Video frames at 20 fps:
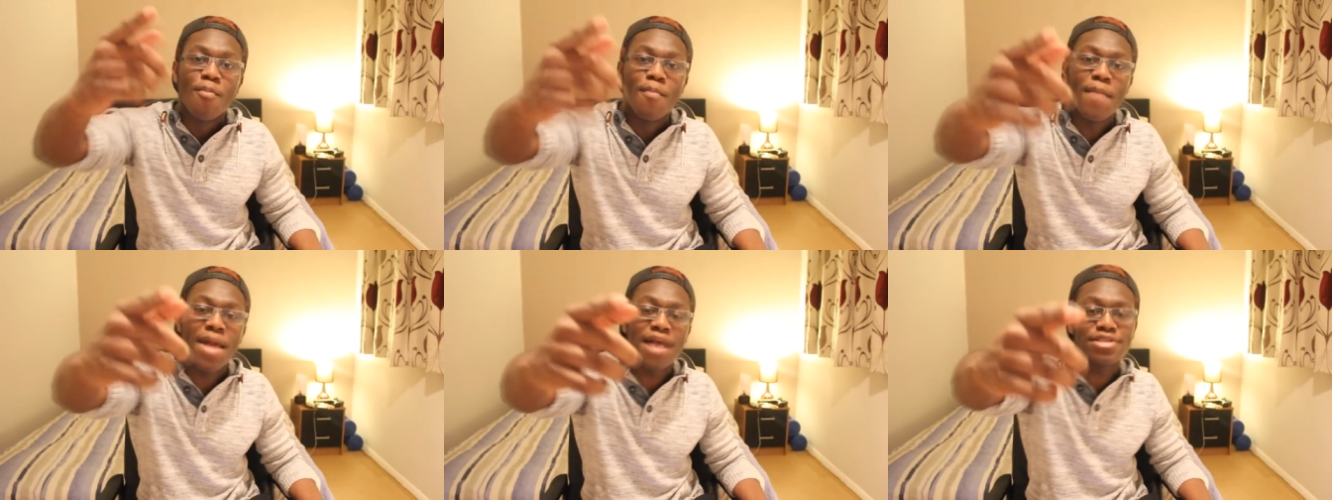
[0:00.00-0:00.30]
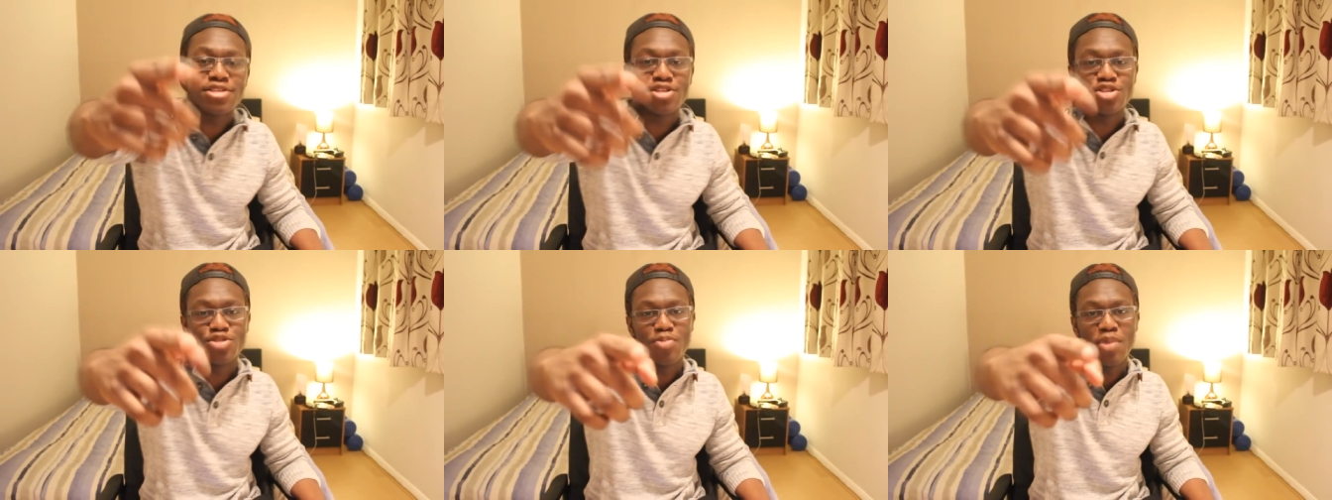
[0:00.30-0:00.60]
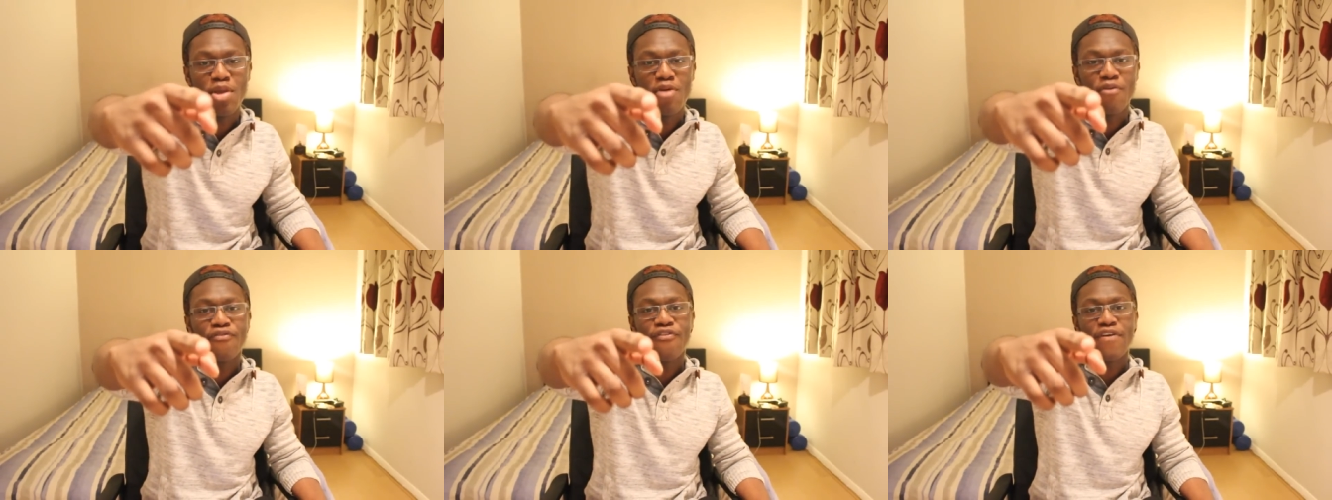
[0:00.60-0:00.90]
message
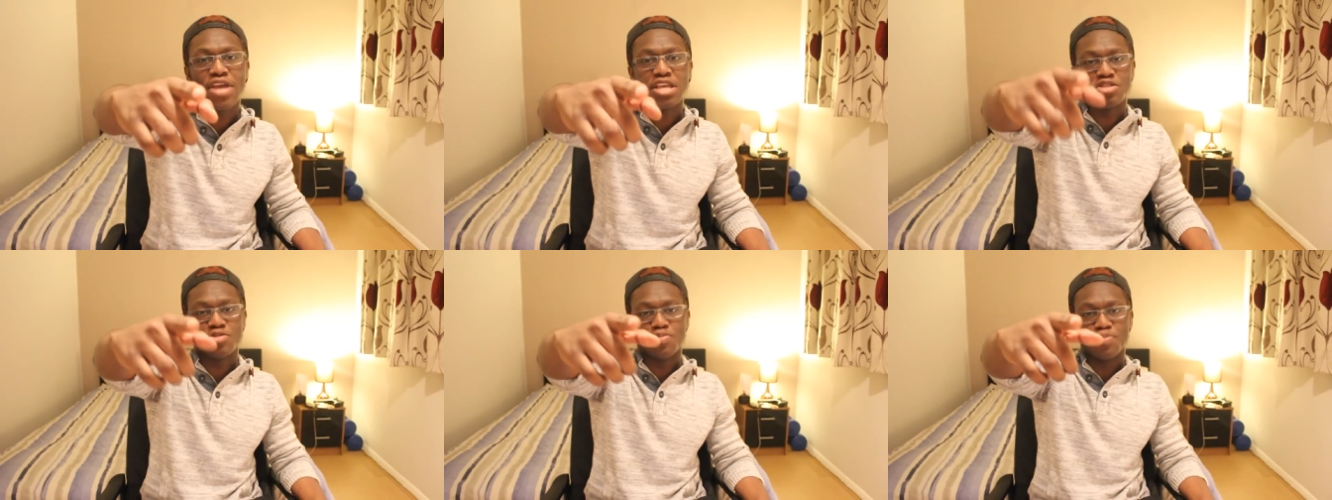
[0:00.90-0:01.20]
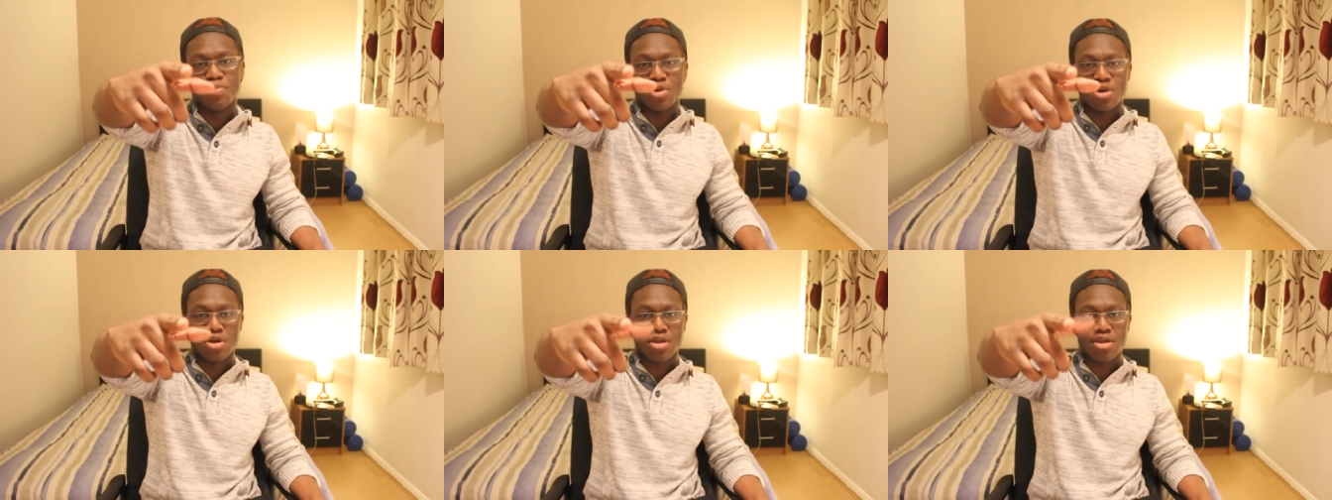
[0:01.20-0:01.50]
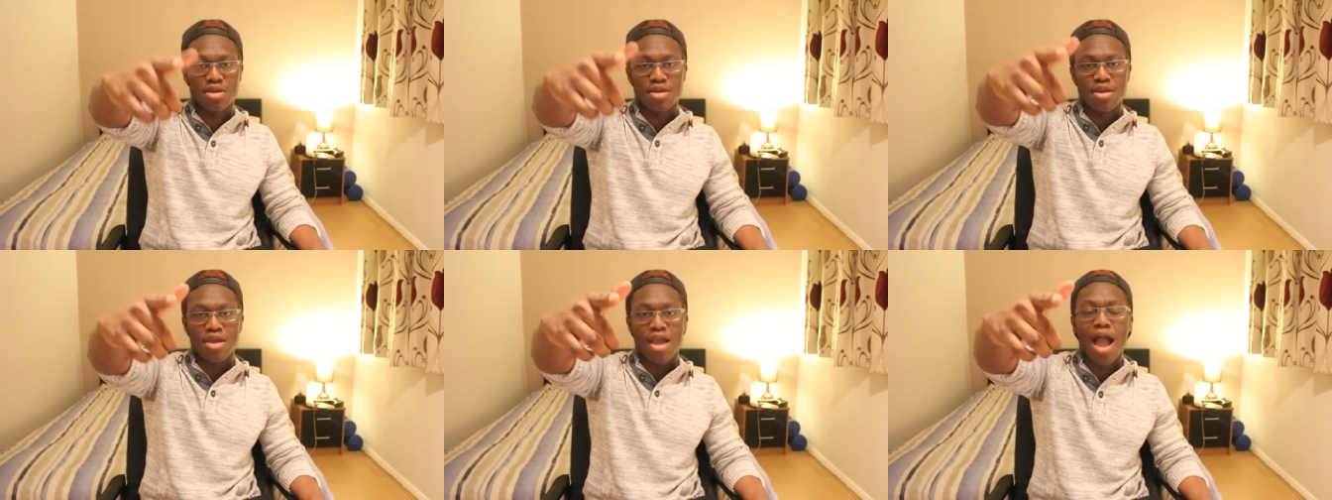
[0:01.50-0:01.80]
me on Facebook.
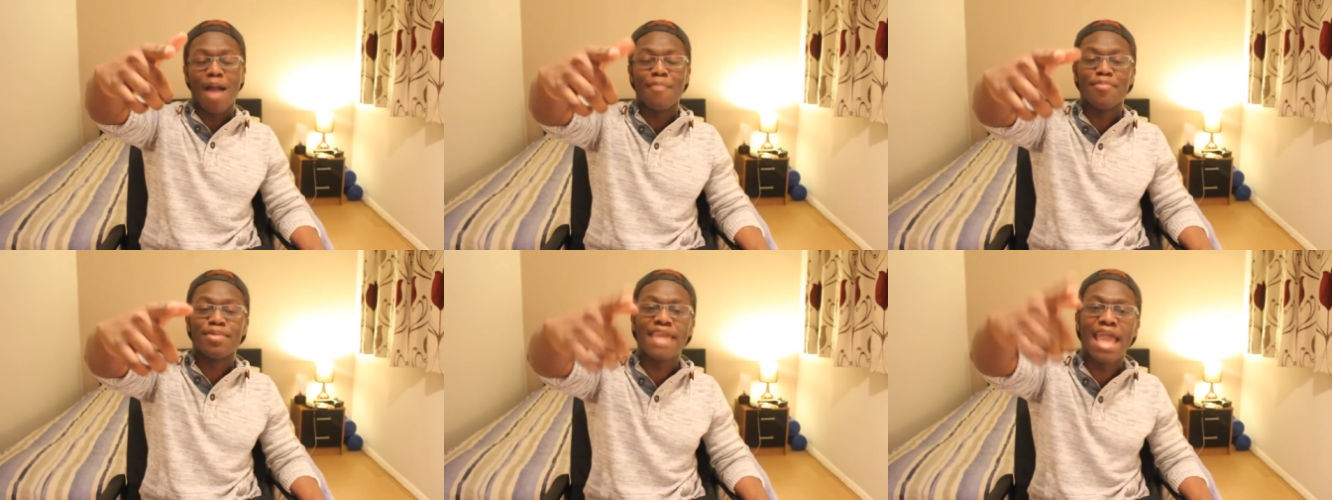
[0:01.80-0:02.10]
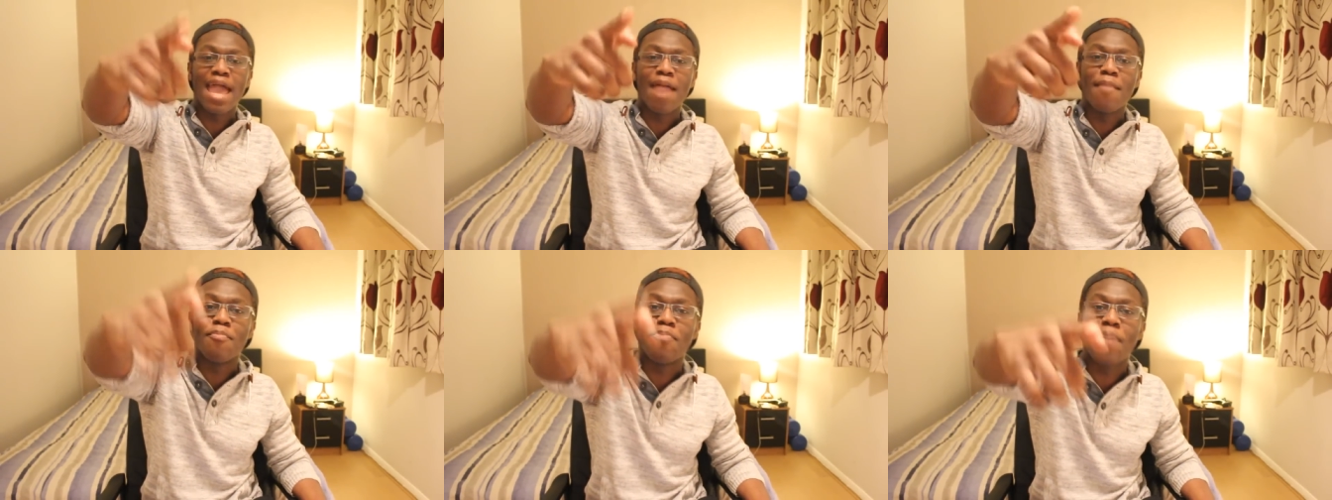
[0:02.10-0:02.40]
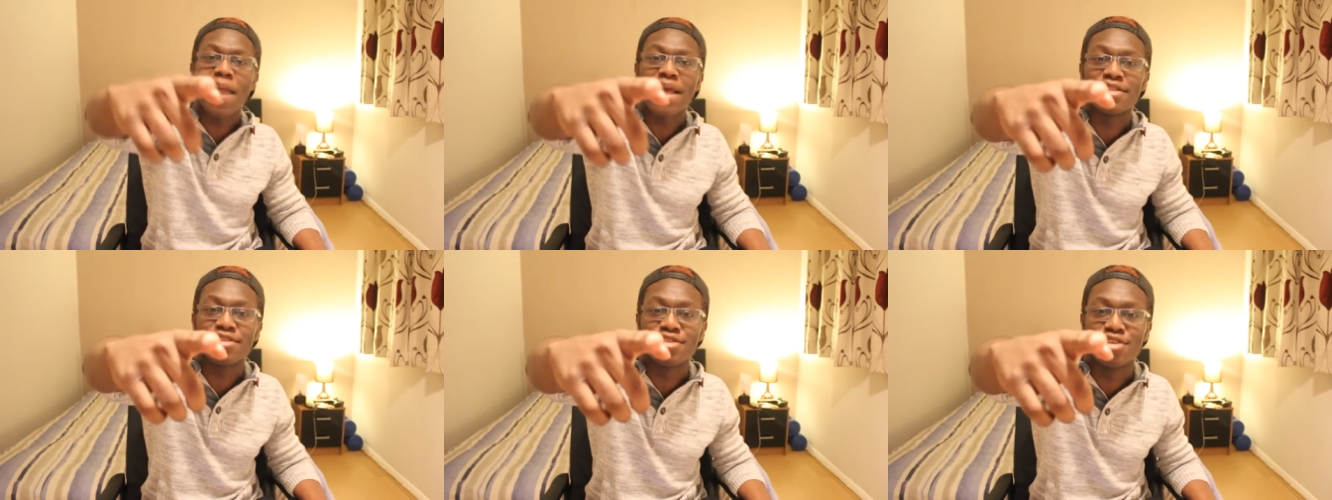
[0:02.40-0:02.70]
I'm getting
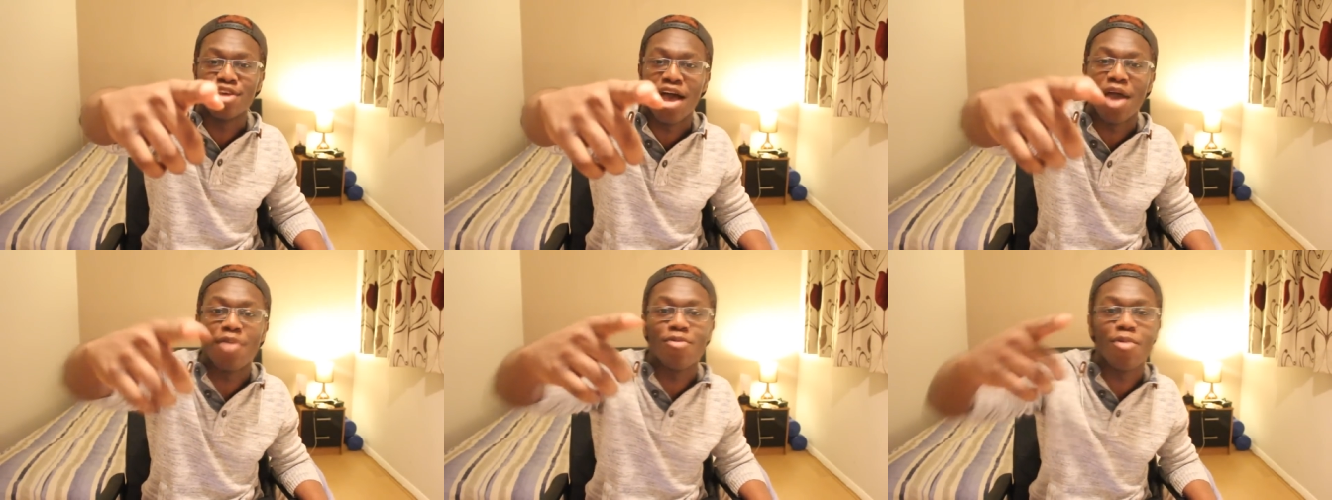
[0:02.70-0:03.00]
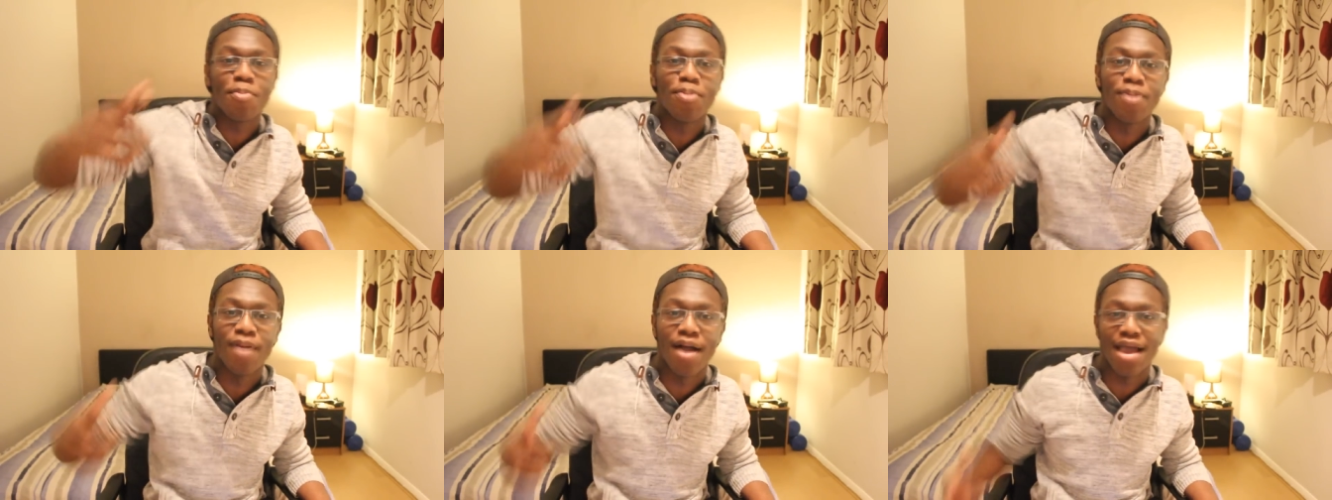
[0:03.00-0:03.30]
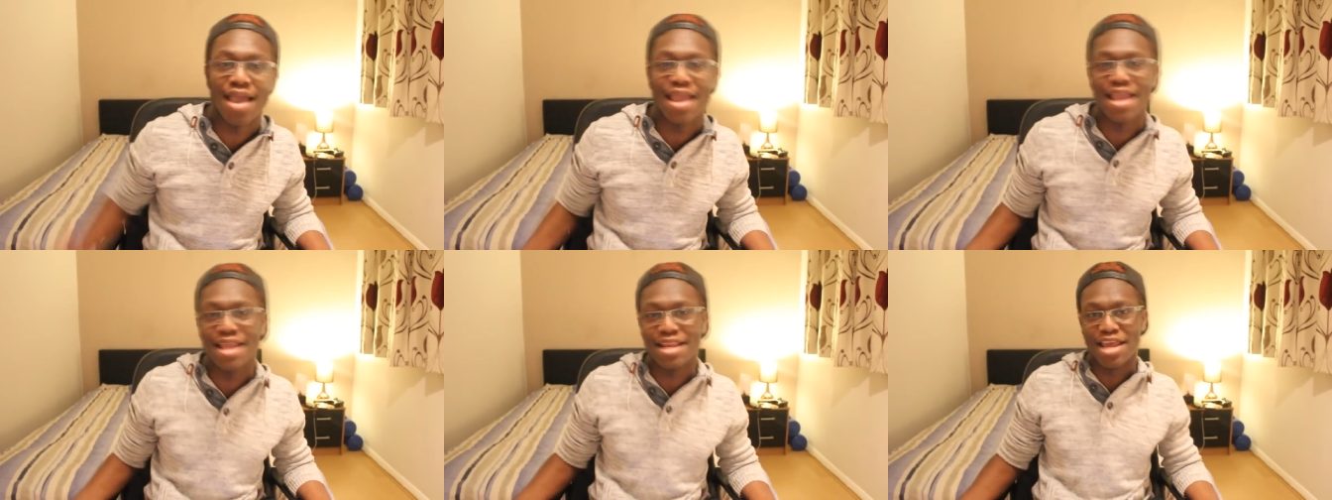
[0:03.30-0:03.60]
better at
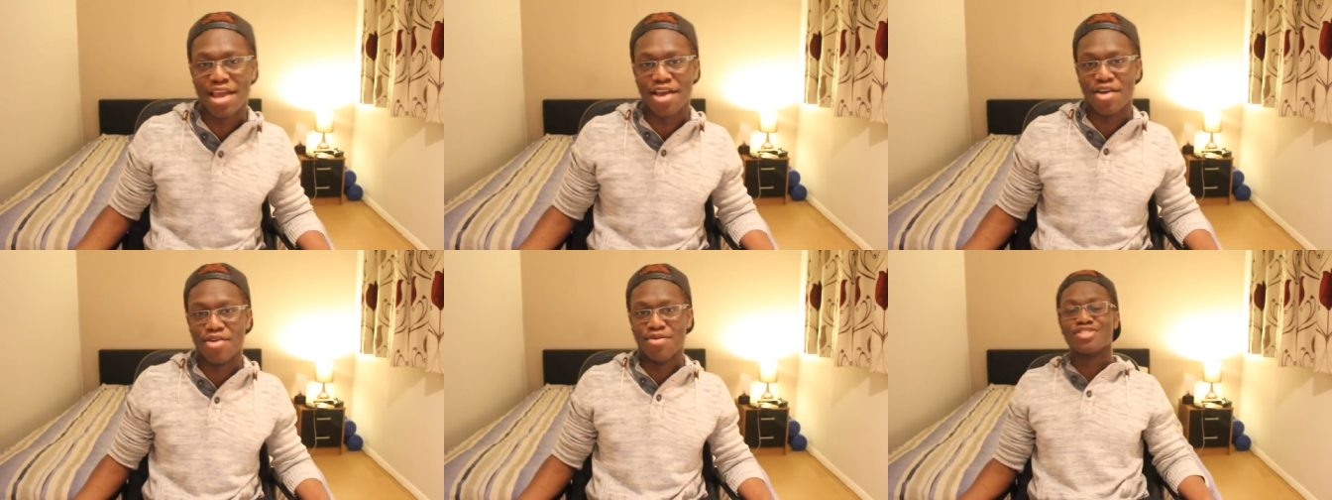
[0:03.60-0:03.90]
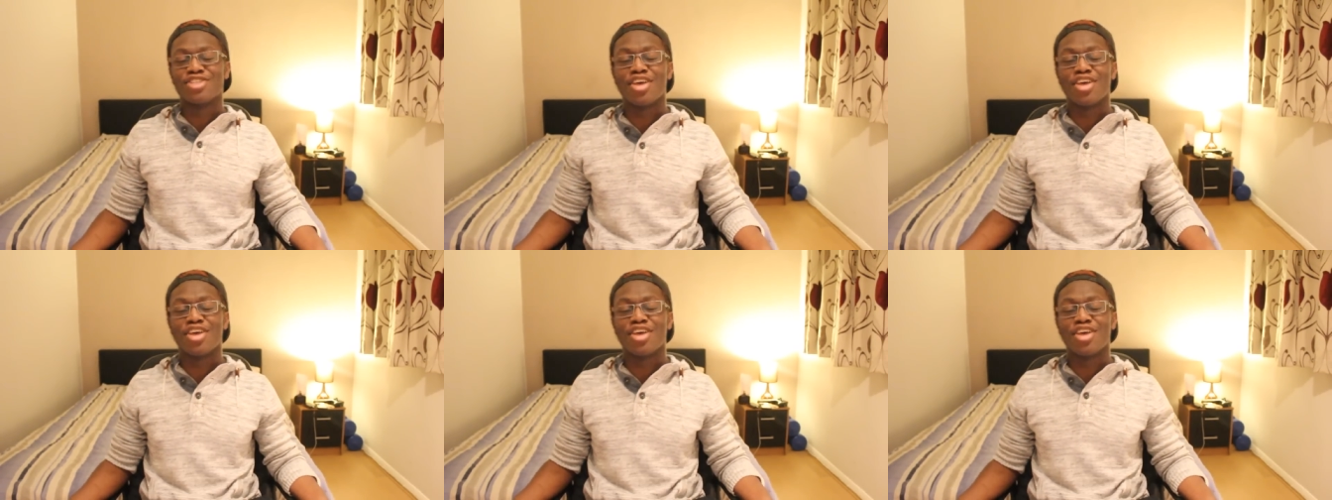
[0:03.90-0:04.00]
replying now.